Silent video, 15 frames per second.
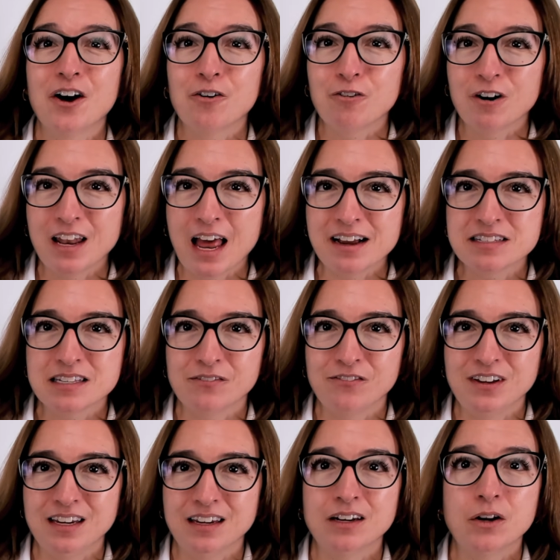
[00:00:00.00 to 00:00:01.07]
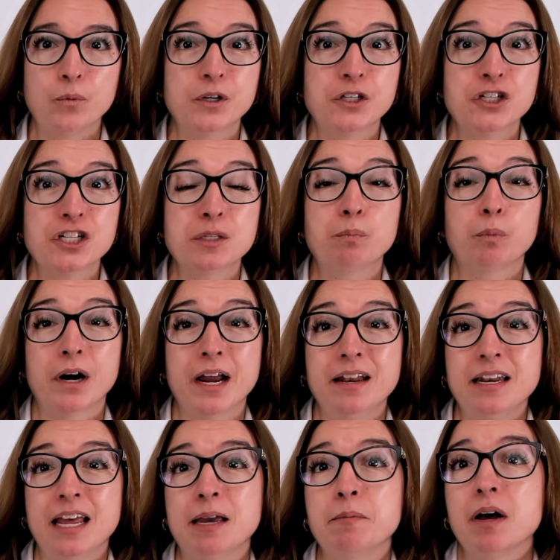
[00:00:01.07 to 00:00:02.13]
Raloxifene, which is brand
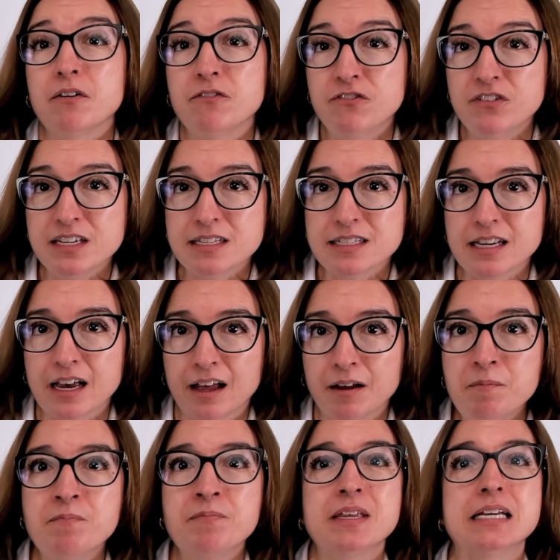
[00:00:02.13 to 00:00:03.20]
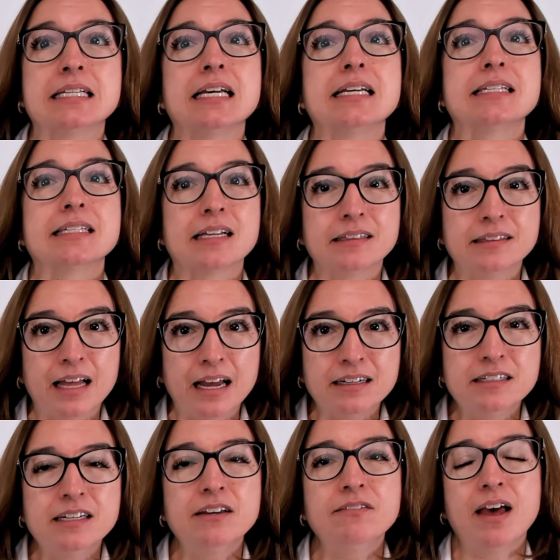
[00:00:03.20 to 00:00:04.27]
name of is a
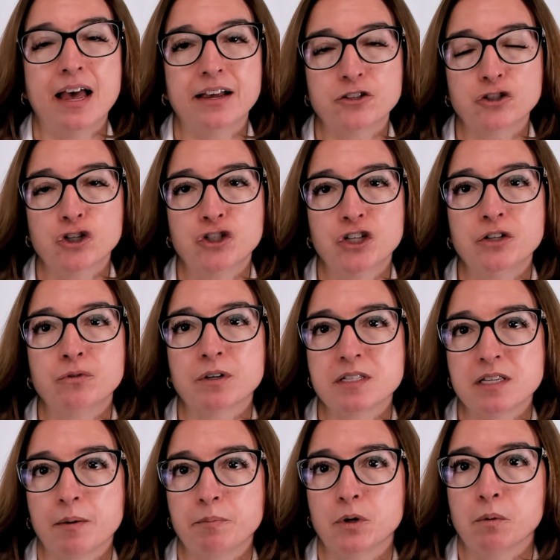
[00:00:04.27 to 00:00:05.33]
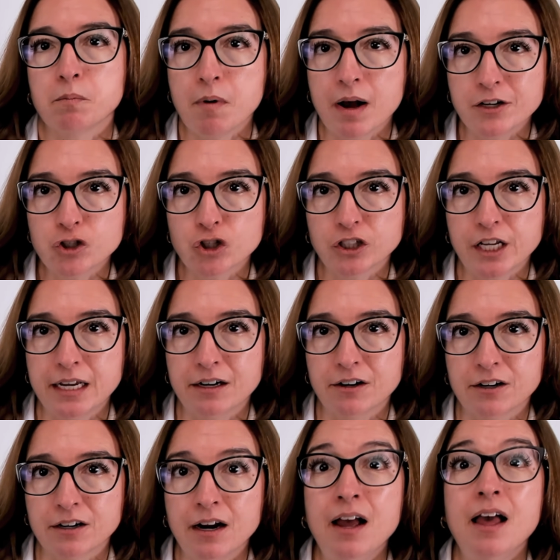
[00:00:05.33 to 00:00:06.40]
selective estrogen receptor
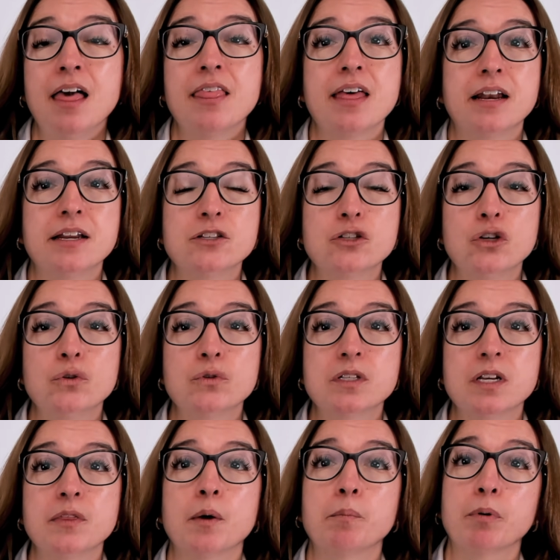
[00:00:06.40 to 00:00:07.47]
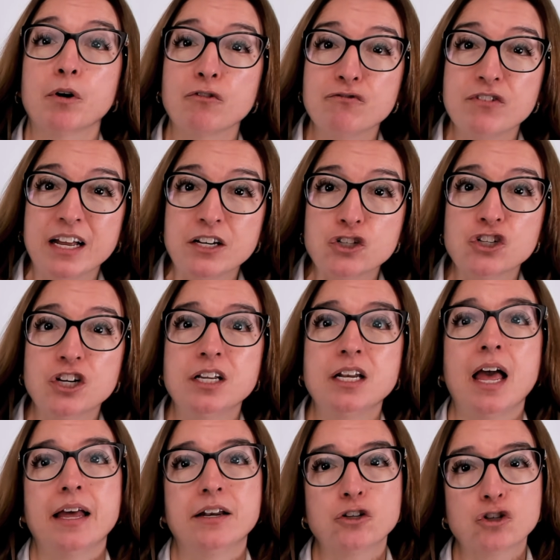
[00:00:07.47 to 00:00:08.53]
modulator that is used in the prevention
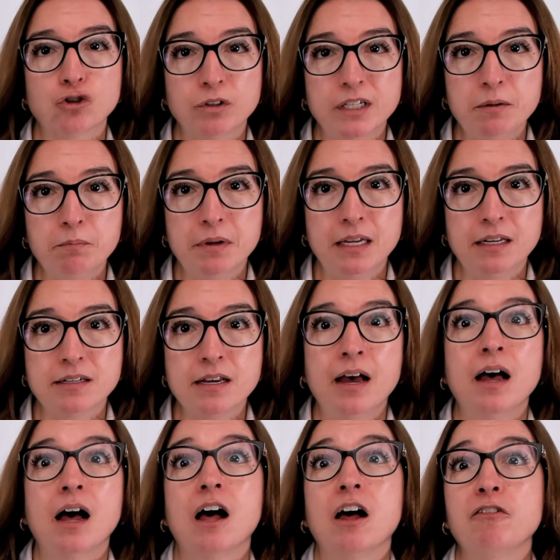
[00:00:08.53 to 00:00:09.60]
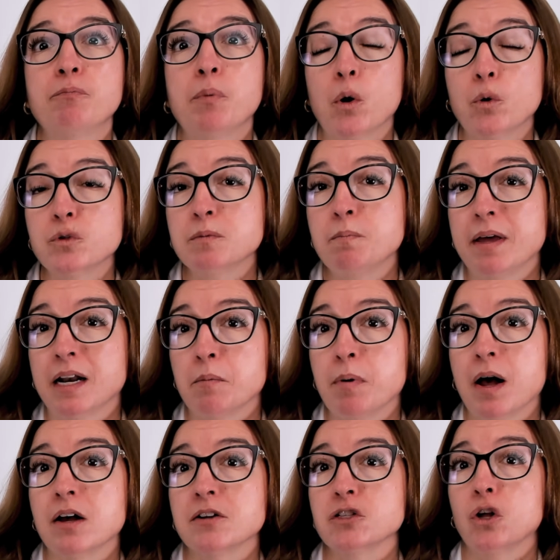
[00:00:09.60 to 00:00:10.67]
and treatment of
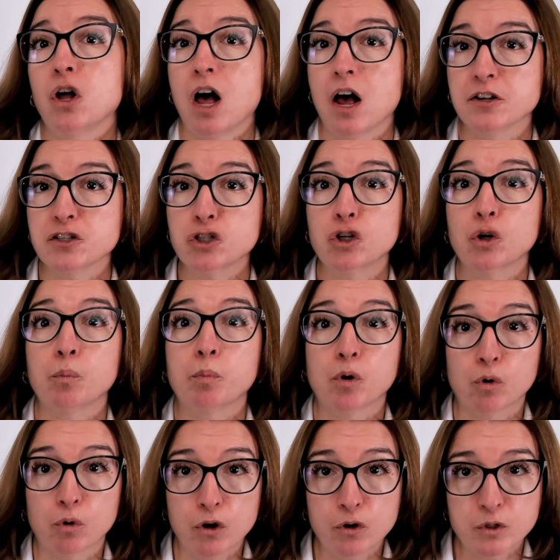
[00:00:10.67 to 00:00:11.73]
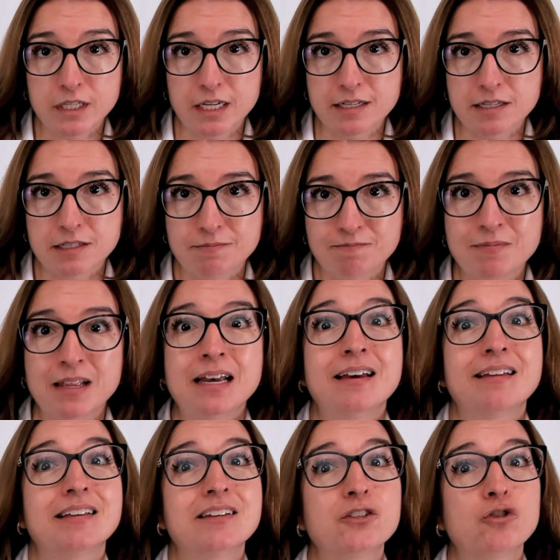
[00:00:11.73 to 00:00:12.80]
postmenopausal osteoporosis.
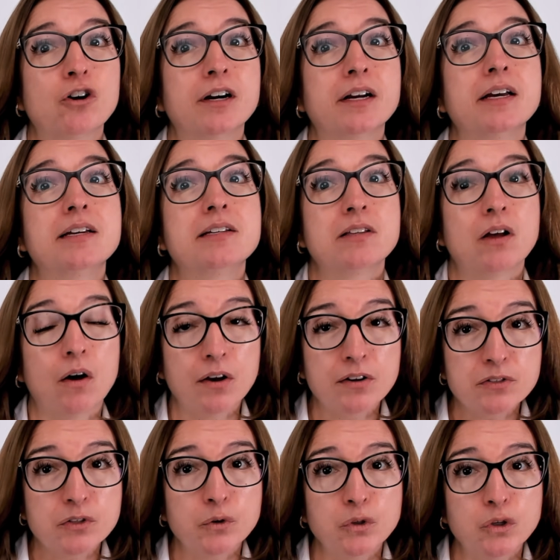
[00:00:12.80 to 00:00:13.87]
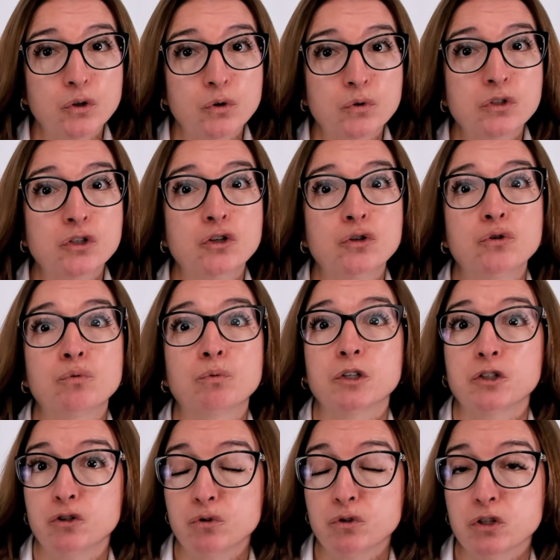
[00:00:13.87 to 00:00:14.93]
This drug is also used to
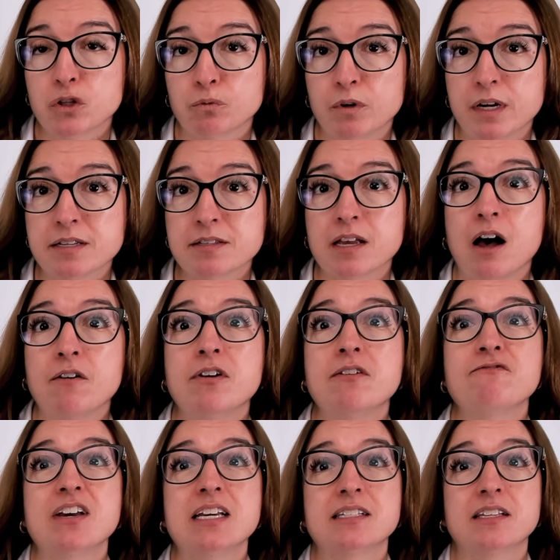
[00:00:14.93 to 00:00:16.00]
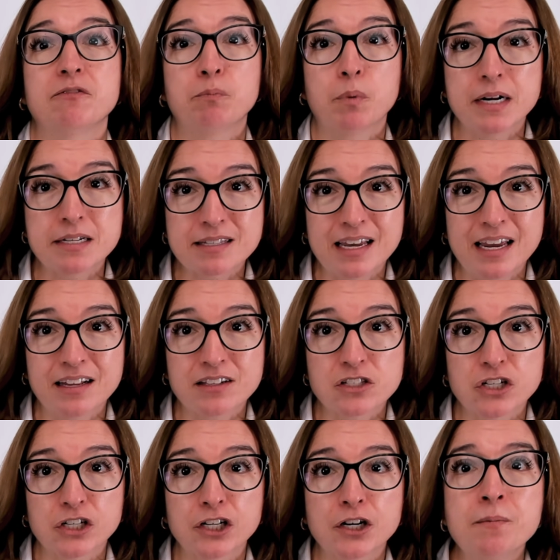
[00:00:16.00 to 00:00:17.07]
reduce the risk of invasive breast
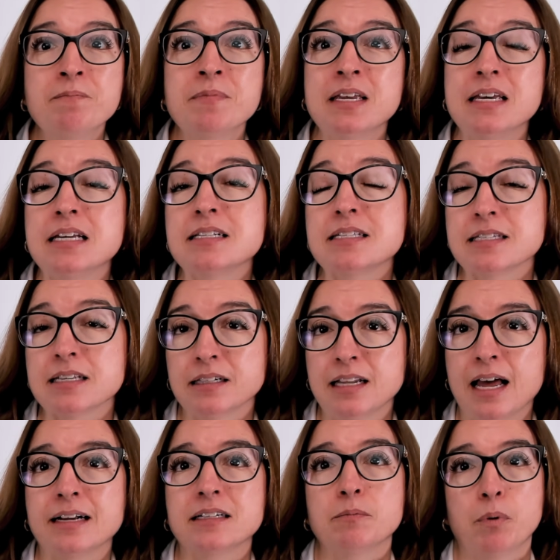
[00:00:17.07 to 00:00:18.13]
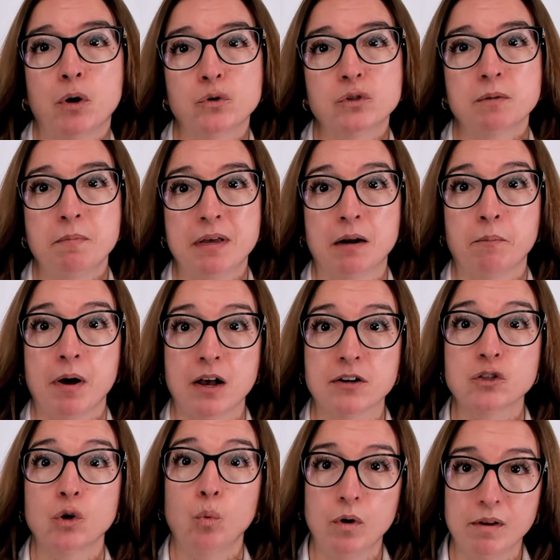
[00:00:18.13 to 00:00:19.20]
cancer in select
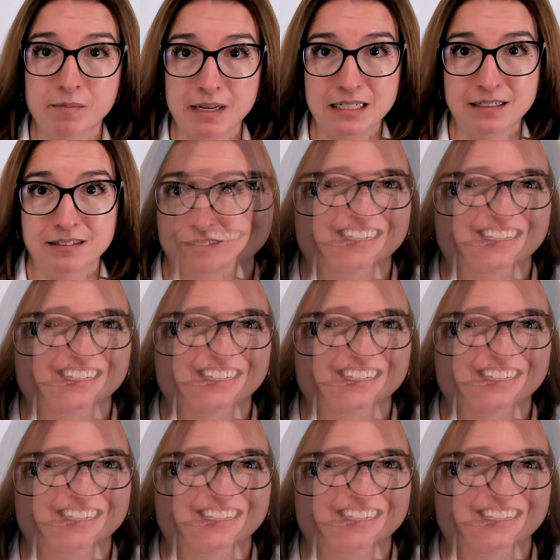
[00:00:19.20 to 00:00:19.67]
postmenopausal women.